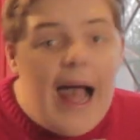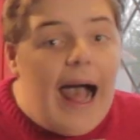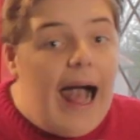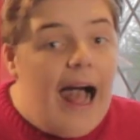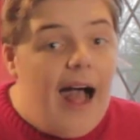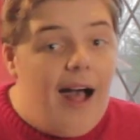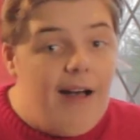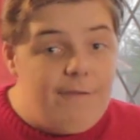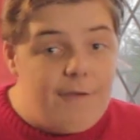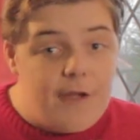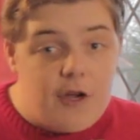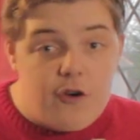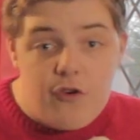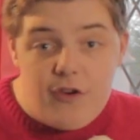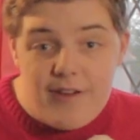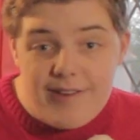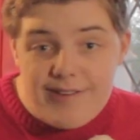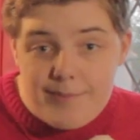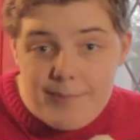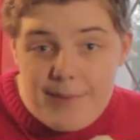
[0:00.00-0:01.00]
Arthur
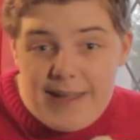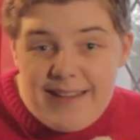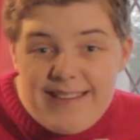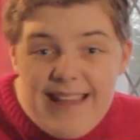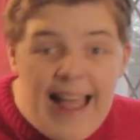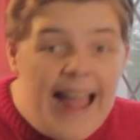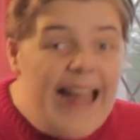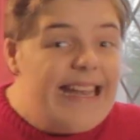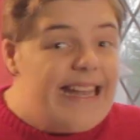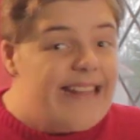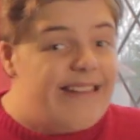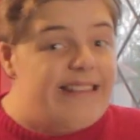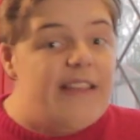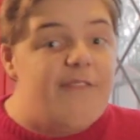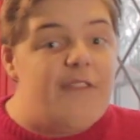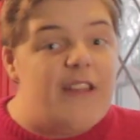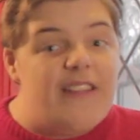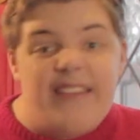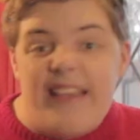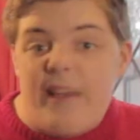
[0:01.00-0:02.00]
Christmas,
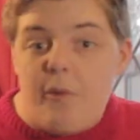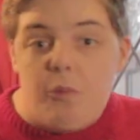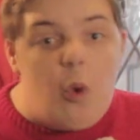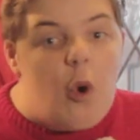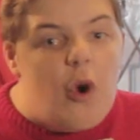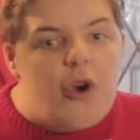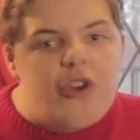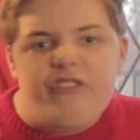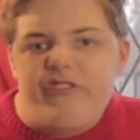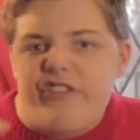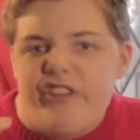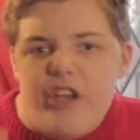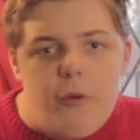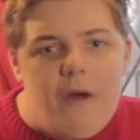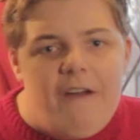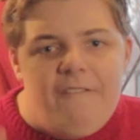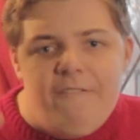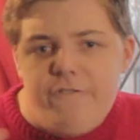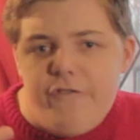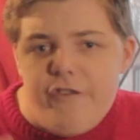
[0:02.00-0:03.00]
Nativity 1, 2
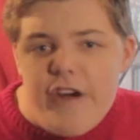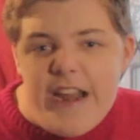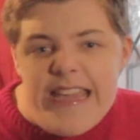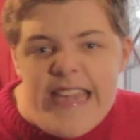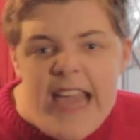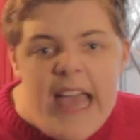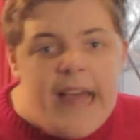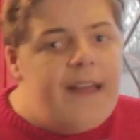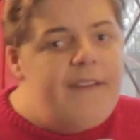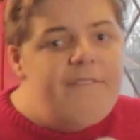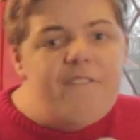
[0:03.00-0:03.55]
and 3.